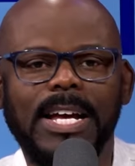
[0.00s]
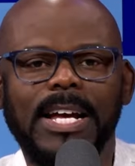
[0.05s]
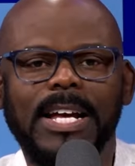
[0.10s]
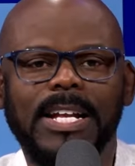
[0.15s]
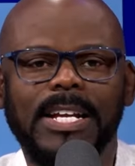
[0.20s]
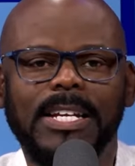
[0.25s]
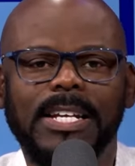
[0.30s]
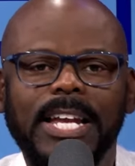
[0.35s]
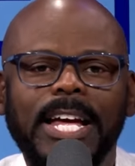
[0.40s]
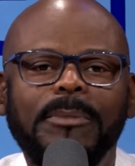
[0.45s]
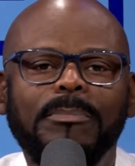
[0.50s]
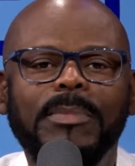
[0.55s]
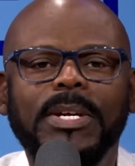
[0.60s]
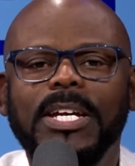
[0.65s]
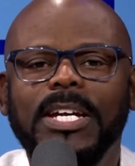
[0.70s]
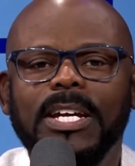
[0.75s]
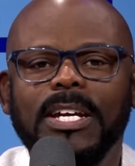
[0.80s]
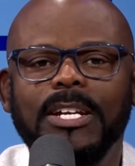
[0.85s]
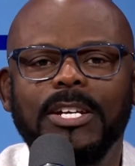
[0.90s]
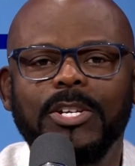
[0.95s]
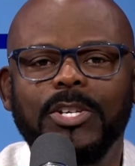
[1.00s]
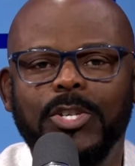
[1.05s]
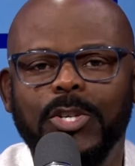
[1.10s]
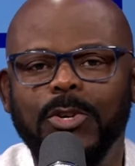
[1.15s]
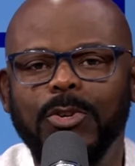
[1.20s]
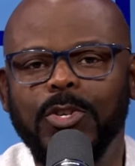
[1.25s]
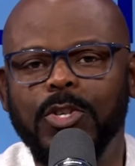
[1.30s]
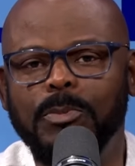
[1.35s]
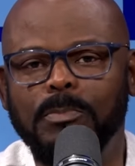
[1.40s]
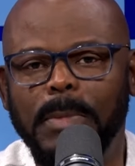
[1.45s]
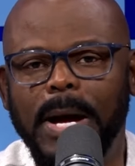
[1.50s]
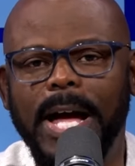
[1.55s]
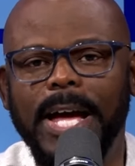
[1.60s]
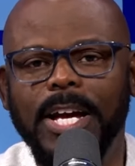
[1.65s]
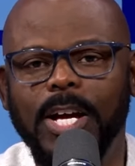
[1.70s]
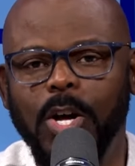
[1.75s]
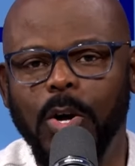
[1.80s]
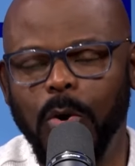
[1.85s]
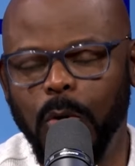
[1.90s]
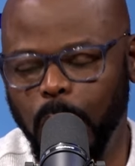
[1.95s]
let me introduce my
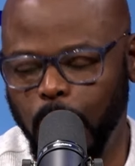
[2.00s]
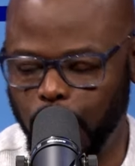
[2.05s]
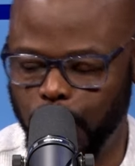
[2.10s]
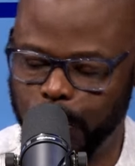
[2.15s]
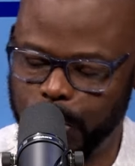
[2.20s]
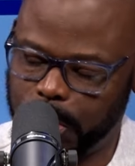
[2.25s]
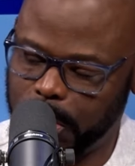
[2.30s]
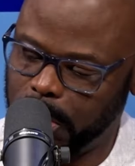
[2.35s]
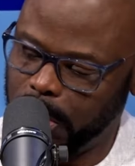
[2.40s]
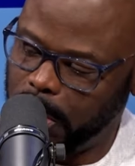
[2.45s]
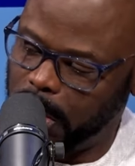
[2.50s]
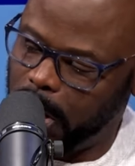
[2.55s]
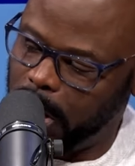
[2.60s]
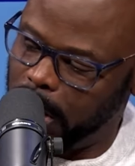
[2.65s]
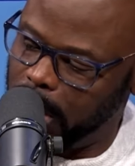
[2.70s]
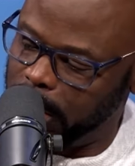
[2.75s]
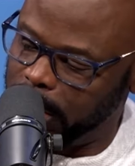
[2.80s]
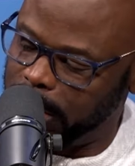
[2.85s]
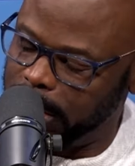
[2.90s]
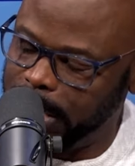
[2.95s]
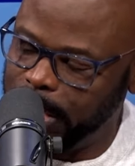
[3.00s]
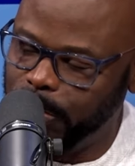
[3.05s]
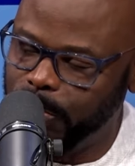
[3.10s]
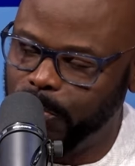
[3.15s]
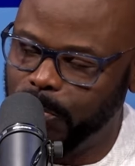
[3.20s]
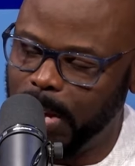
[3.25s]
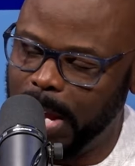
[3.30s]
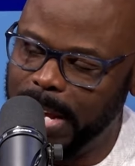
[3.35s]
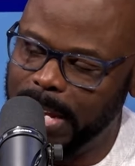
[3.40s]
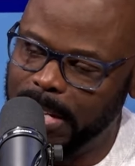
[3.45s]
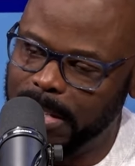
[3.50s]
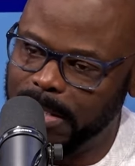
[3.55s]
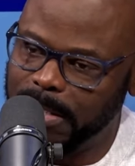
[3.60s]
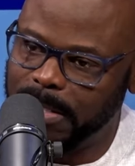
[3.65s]
co-host, Carlene Wright.